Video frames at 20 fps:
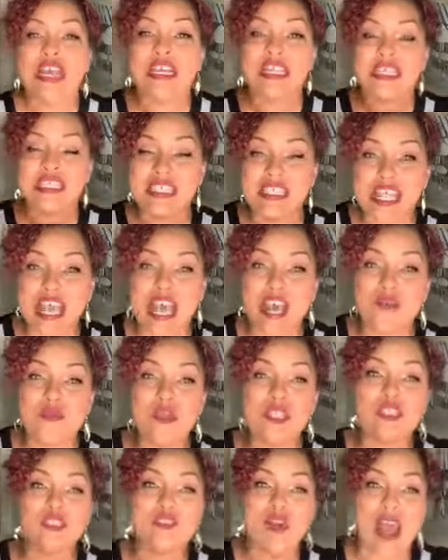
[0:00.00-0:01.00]

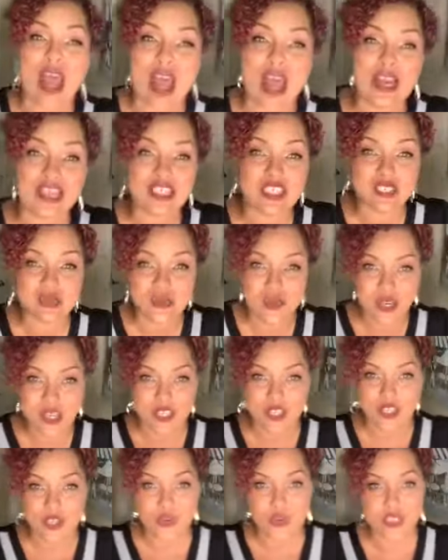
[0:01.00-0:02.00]
Instead, what you actually
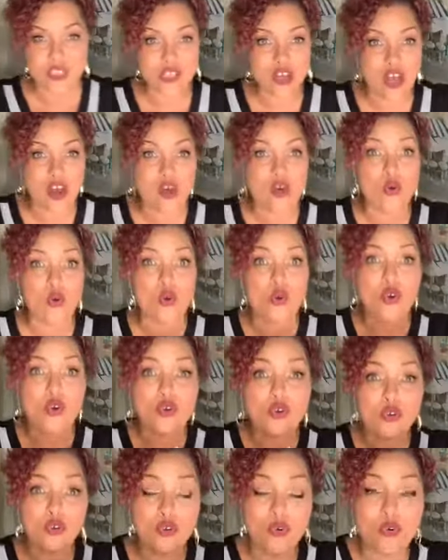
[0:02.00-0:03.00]
want to do is go,
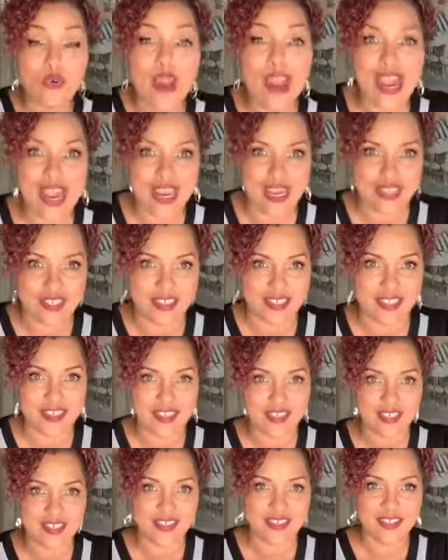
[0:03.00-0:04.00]

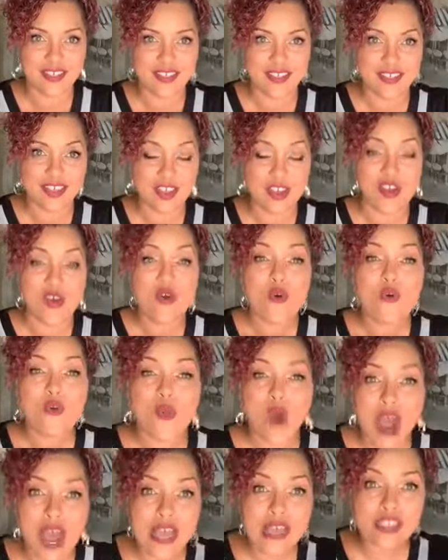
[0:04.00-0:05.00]
great.
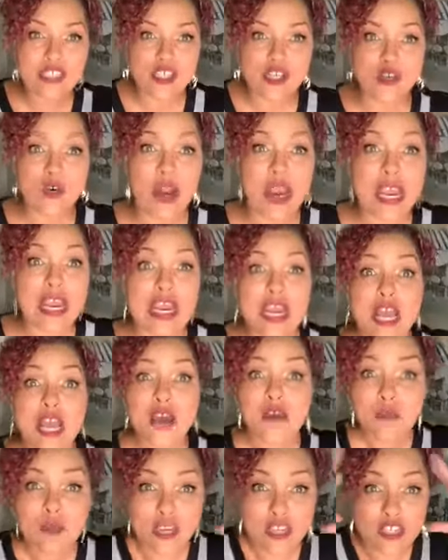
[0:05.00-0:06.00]
Why is it great?
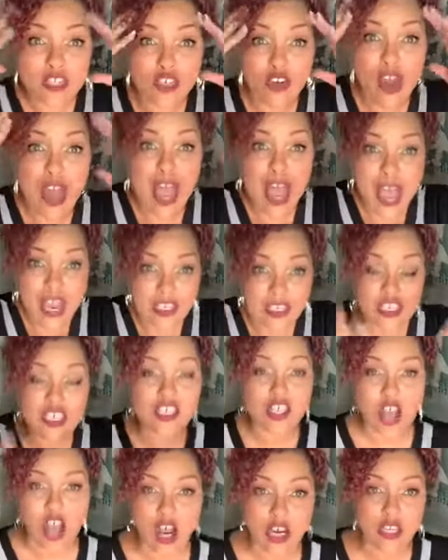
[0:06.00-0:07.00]
Because you're
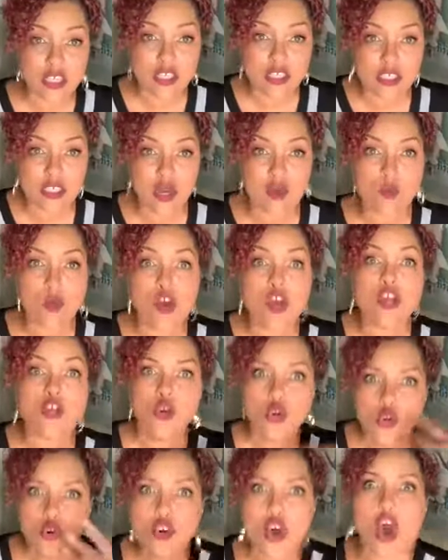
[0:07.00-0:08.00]
actually talking to
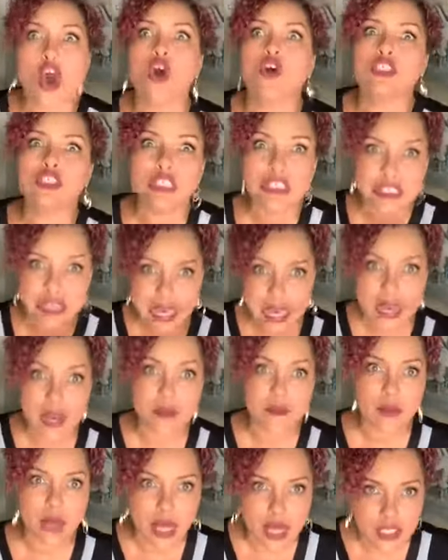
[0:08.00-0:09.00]
someone who knows the
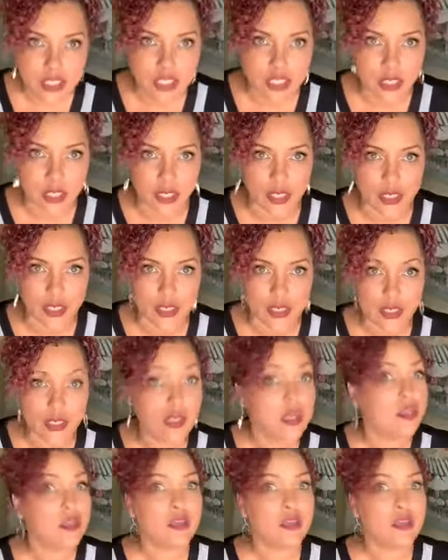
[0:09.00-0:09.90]
damn budget.